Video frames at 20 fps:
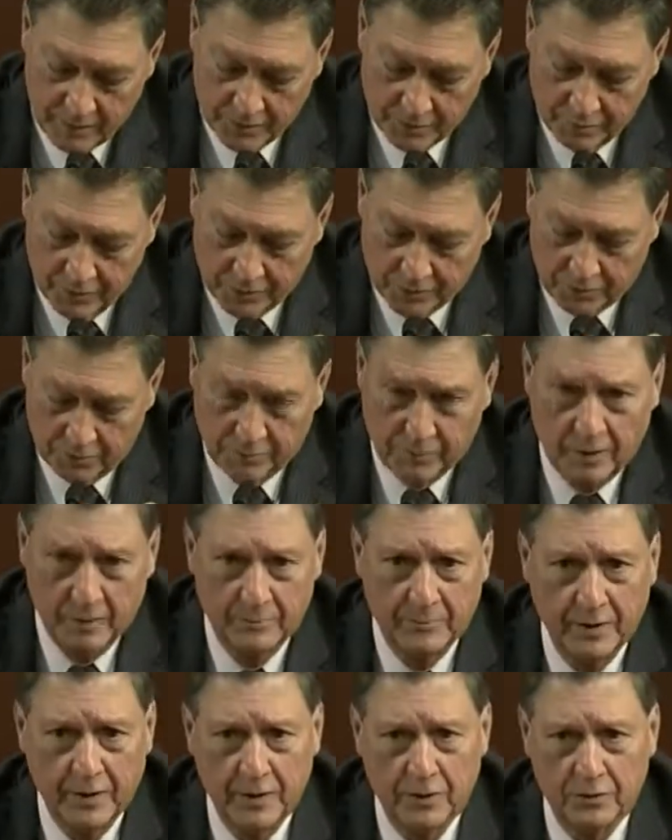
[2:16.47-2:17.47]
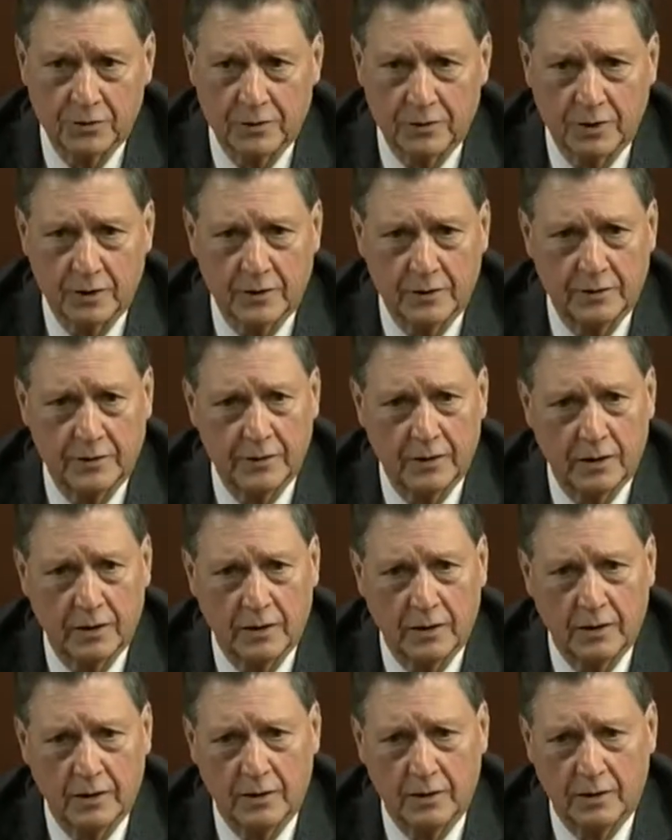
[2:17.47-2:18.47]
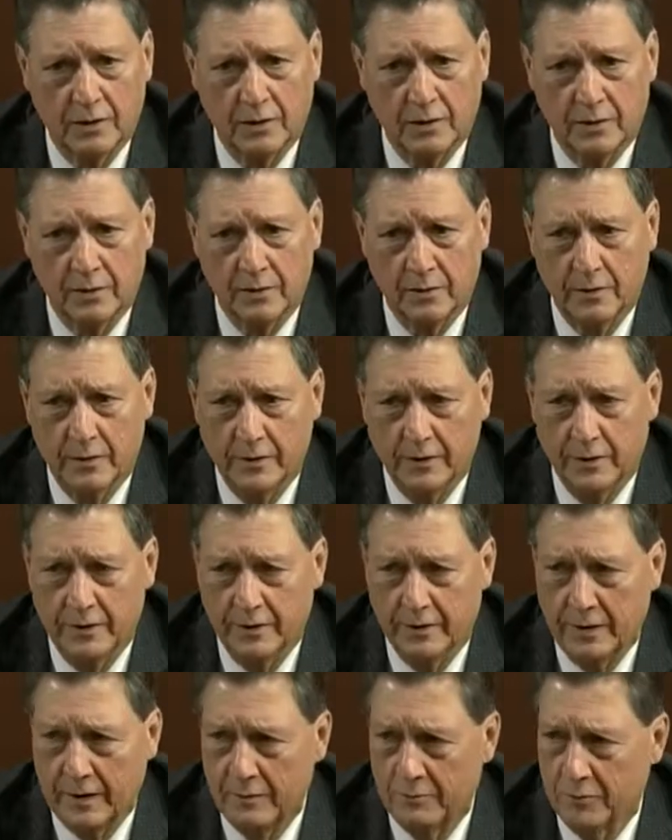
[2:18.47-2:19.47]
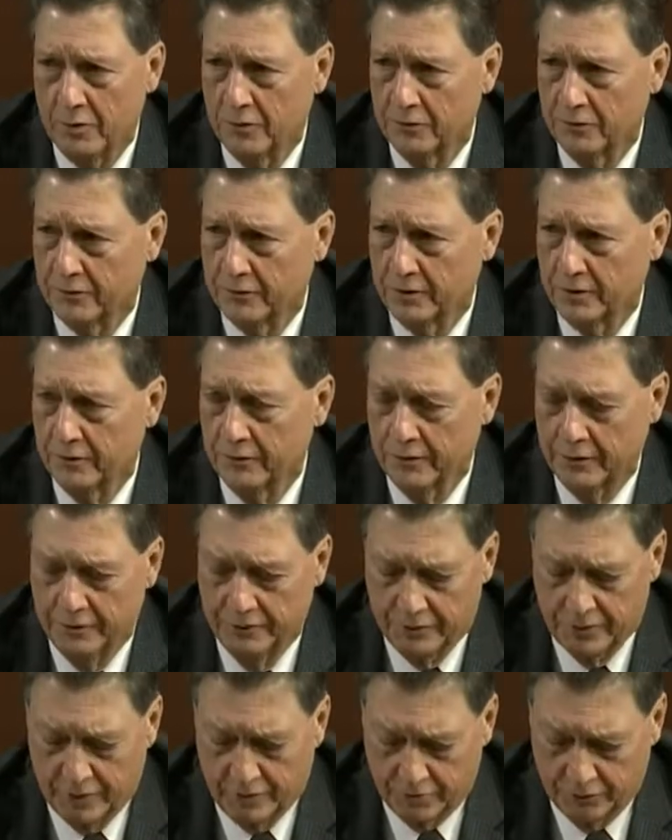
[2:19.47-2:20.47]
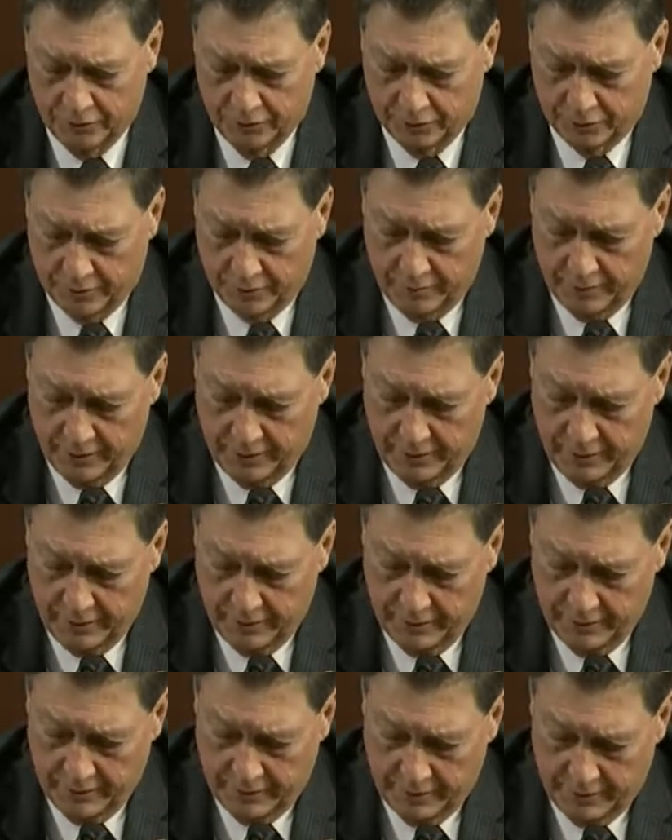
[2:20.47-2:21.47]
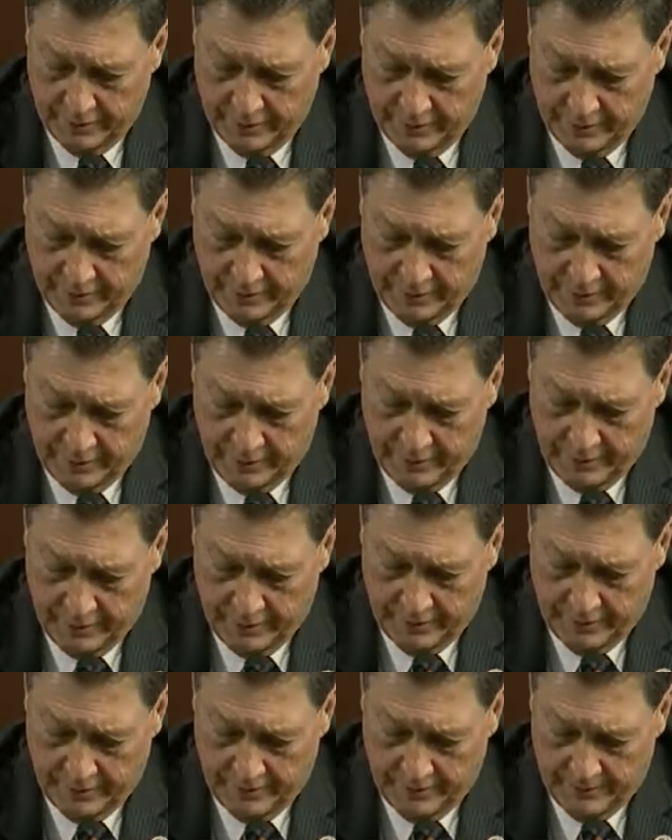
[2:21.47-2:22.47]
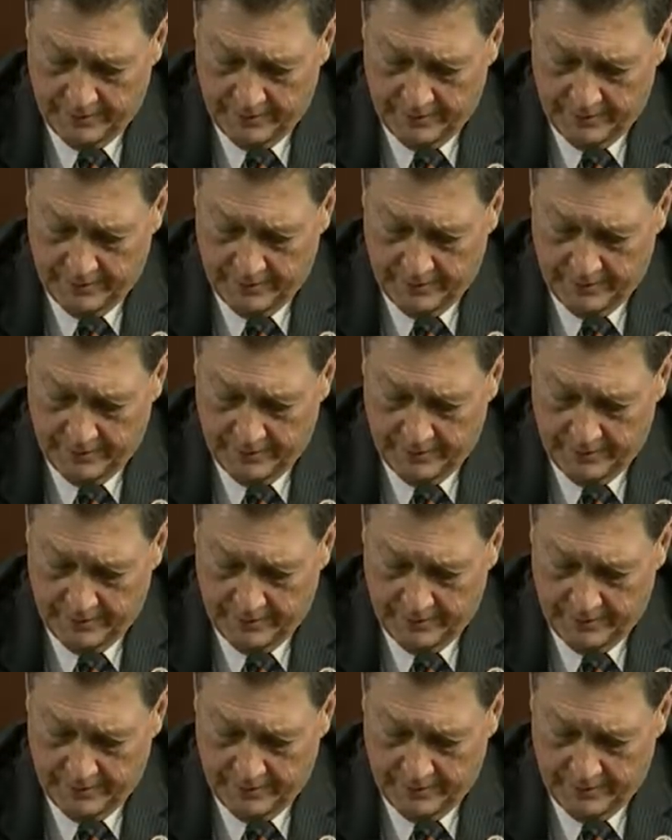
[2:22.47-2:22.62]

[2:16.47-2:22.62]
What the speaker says: Mr. Pompeo said, he and I both sat on the Intelligence Committee, and